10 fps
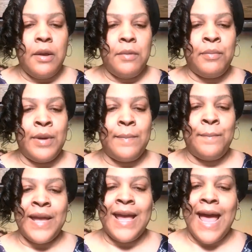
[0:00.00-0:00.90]
But
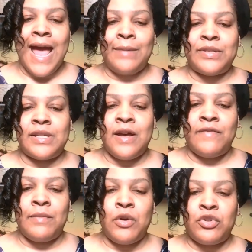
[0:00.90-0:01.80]
being absent
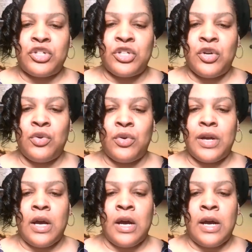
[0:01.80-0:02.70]
of emotional
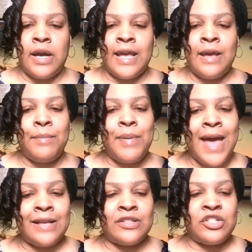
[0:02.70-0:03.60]

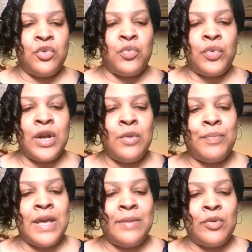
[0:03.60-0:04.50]
impacts to real
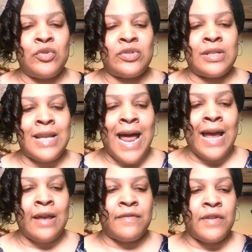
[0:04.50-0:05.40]
people's
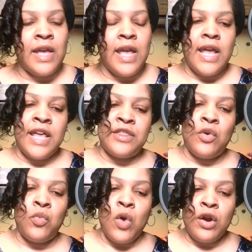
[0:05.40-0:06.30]
life in the
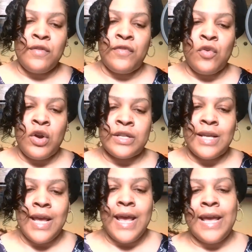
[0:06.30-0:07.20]

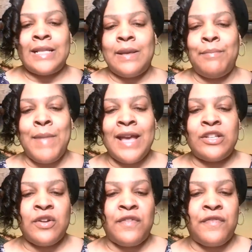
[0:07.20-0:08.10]
workforce is a
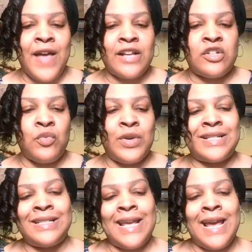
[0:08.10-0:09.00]
major factor
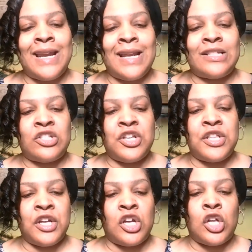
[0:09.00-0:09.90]
which led us to
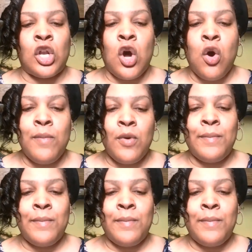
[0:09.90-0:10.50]
the global